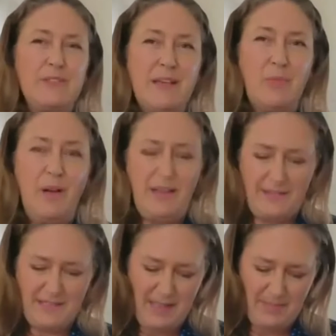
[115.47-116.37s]
Some
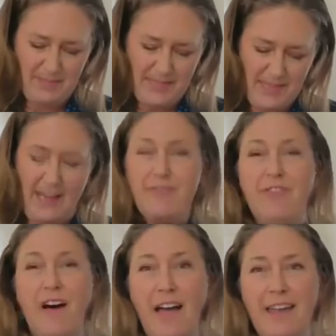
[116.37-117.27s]
that I
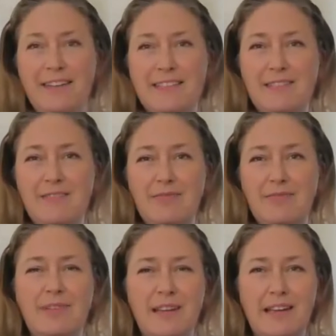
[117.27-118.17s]
find
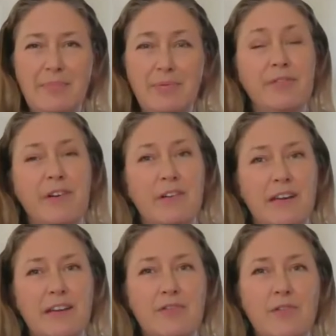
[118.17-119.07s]
really
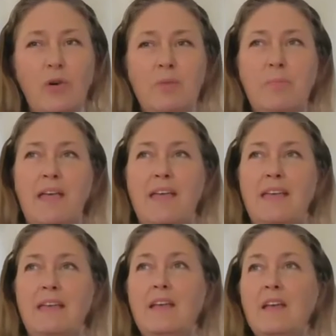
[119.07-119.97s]
provocative could
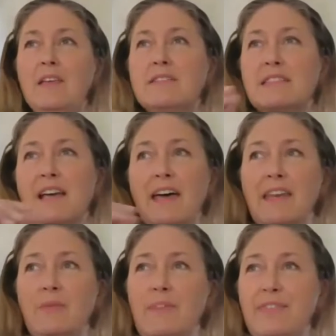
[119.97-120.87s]
be
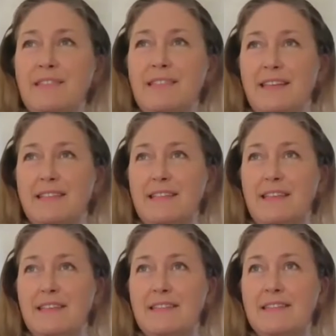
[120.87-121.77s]
starting with the
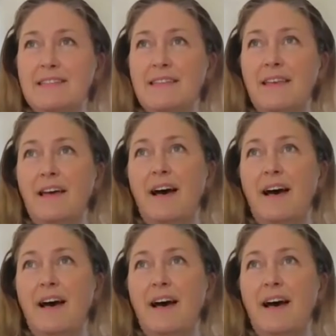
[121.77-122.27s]
sentence,